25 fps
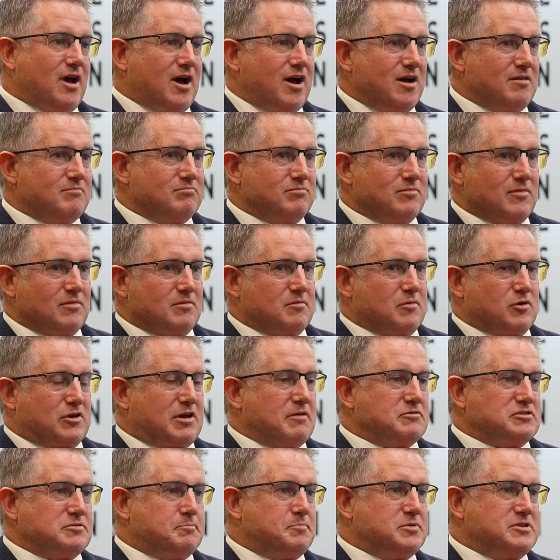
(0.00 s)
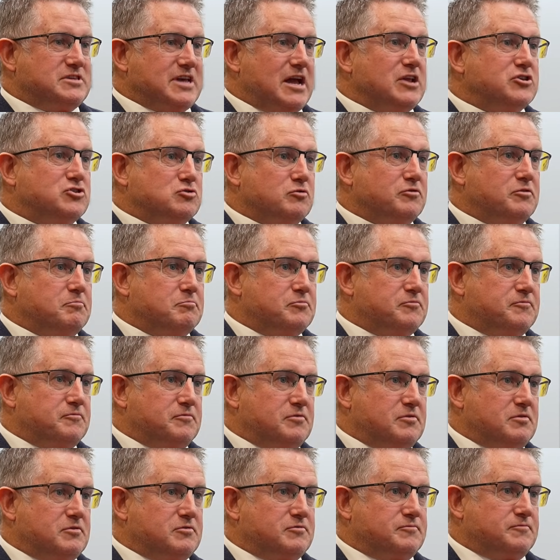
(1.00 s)
um, gives the potential
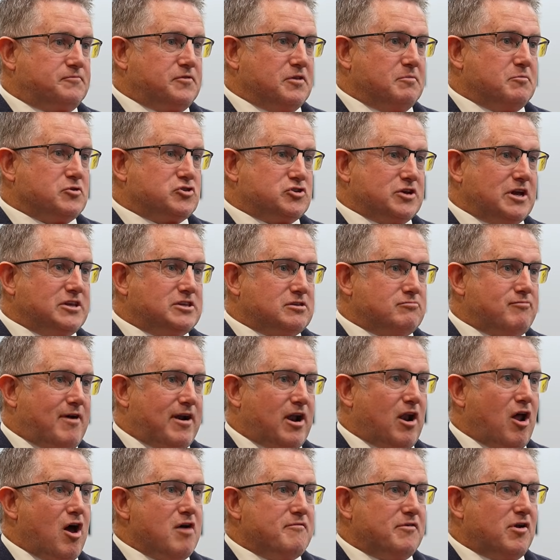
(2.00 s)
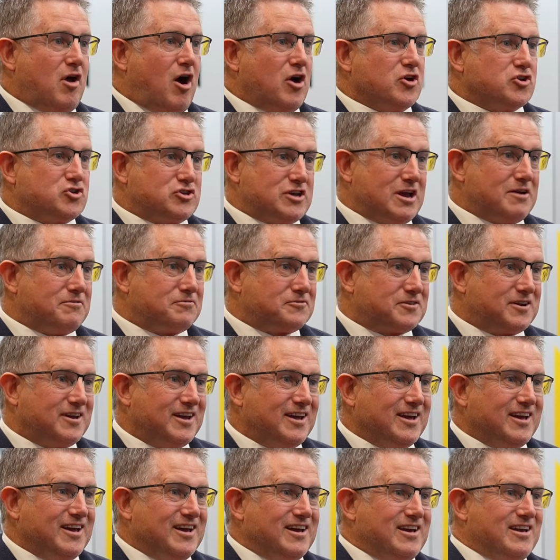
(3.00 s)
for the machine to run an overnight shift,
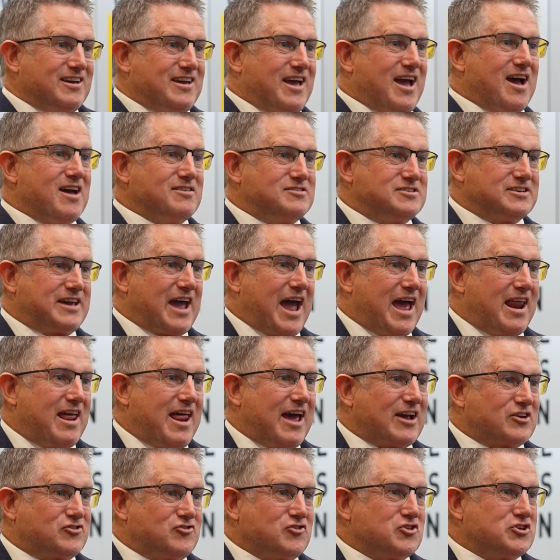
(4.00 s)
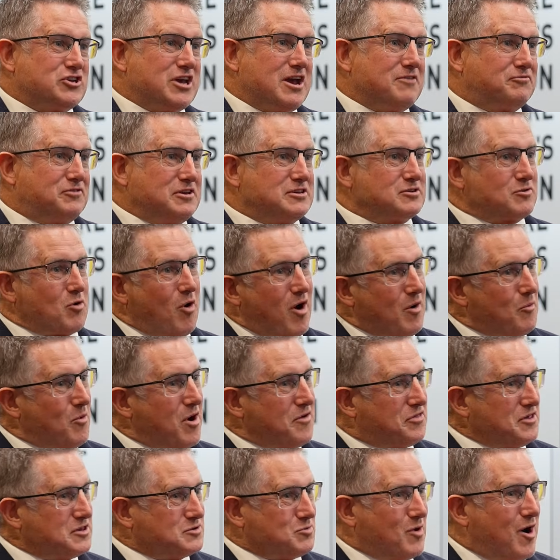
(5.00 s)
yeah, to get an extra shift is quite
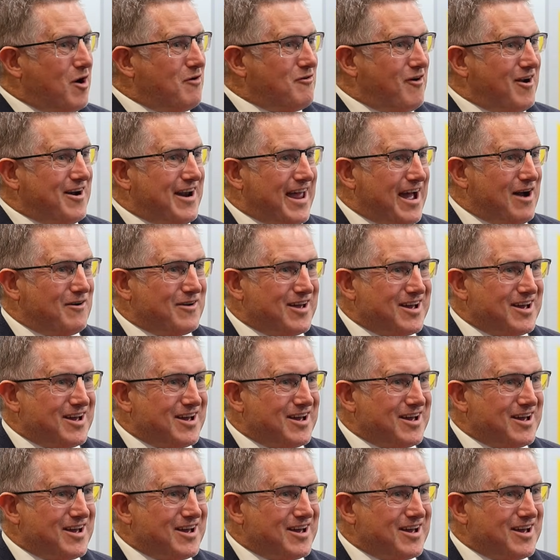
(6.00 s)
worth its while right now,